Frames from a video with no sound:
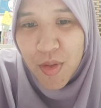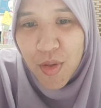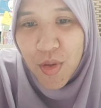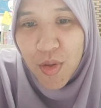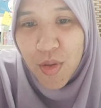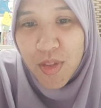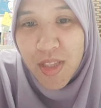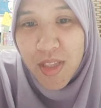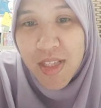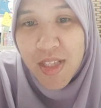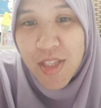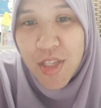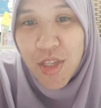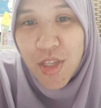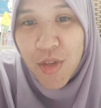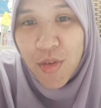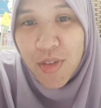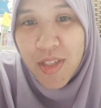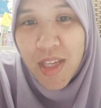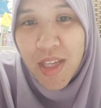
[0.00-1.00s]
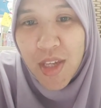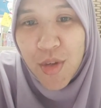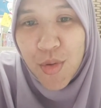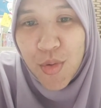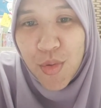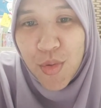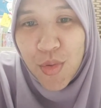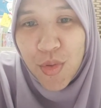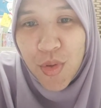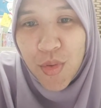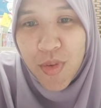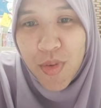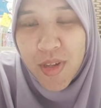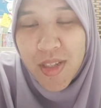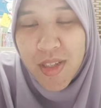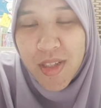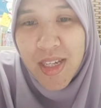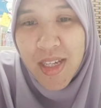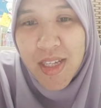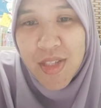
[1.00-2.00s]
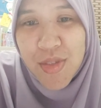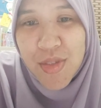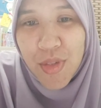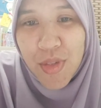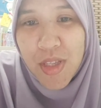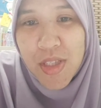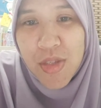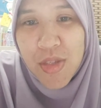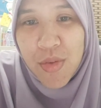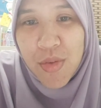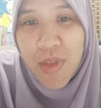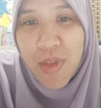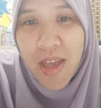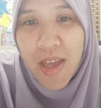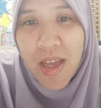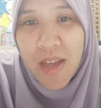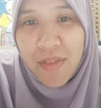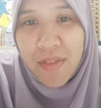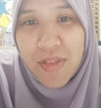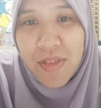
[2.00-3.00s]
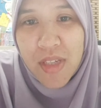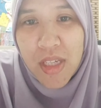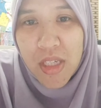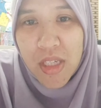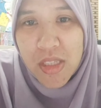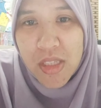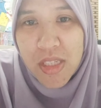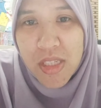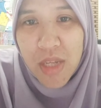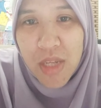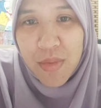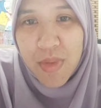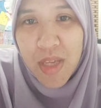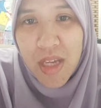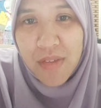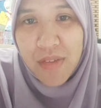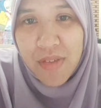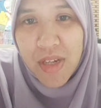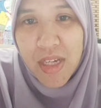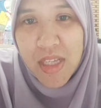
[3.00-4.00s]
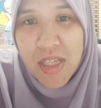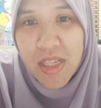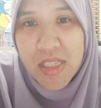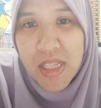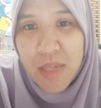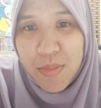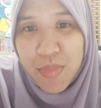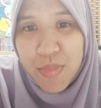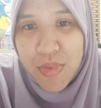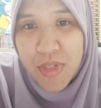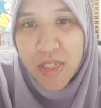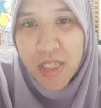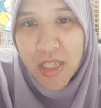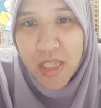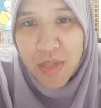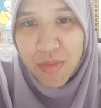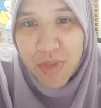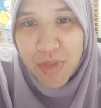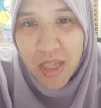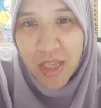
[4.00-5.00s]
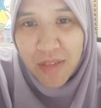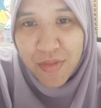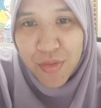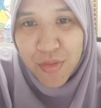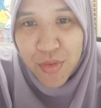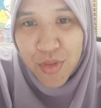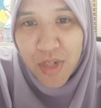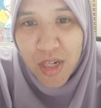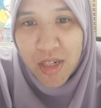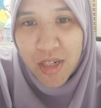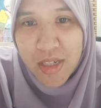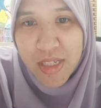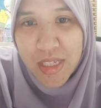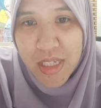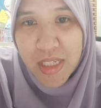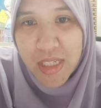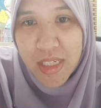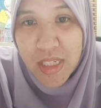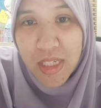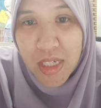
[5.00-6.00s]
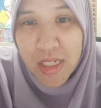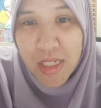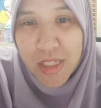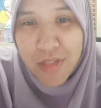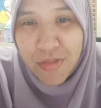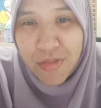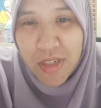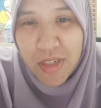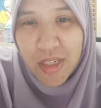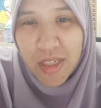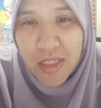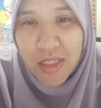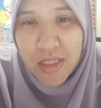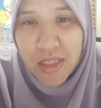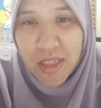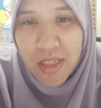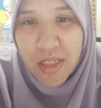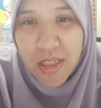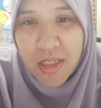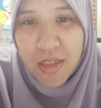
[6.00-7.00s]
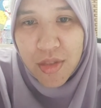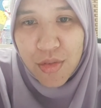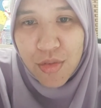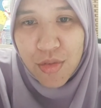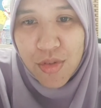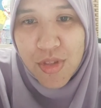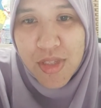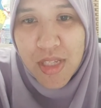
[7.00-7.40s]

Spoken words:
Okay, cool. All right, nice. Okay, so today we have Ain Sabri, we have Nurul Ardini, Anis Farhana, Nurul